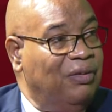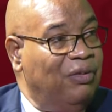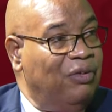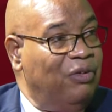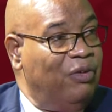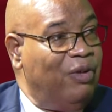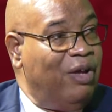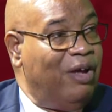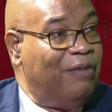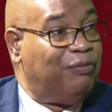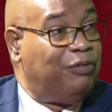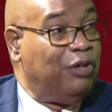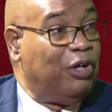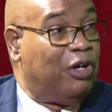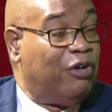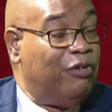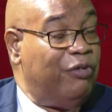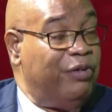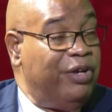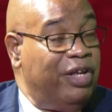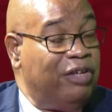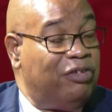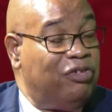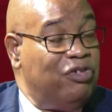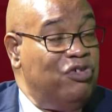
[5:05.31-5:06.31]
You have to
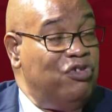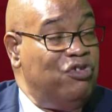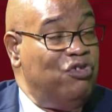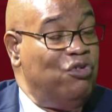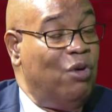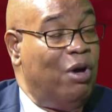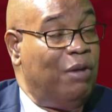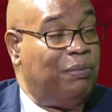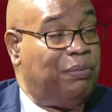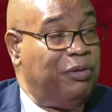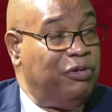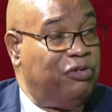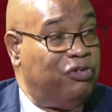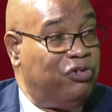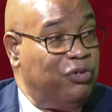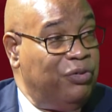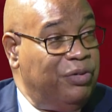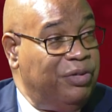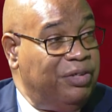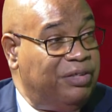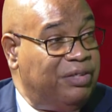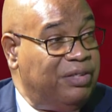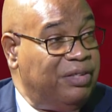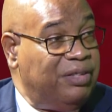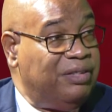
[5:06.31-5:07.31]
create new
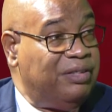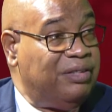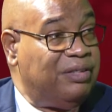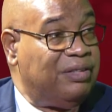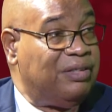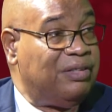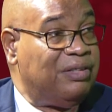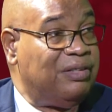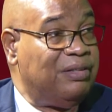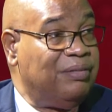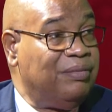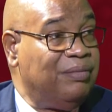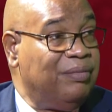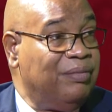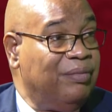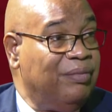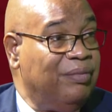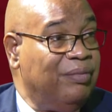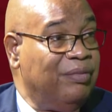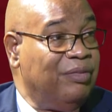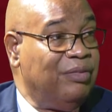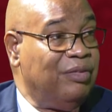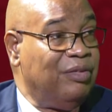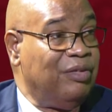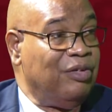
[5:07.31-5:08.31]
opportunities.
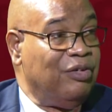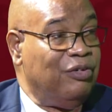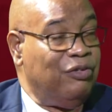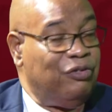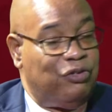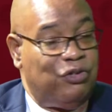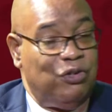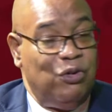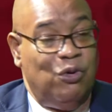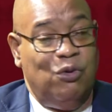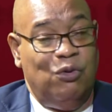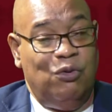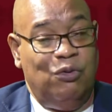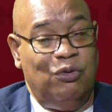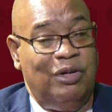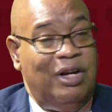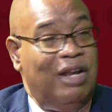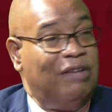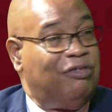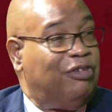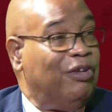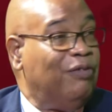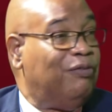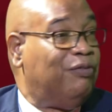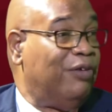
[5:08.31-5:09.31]
So
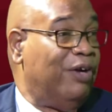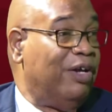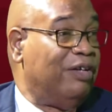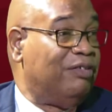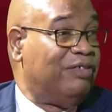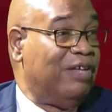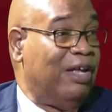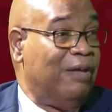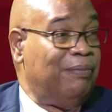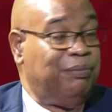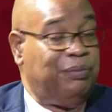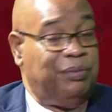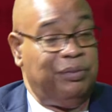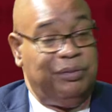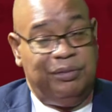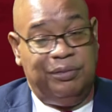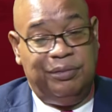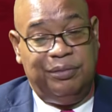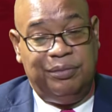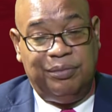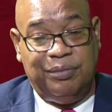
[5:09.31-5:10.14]
let's say, for example,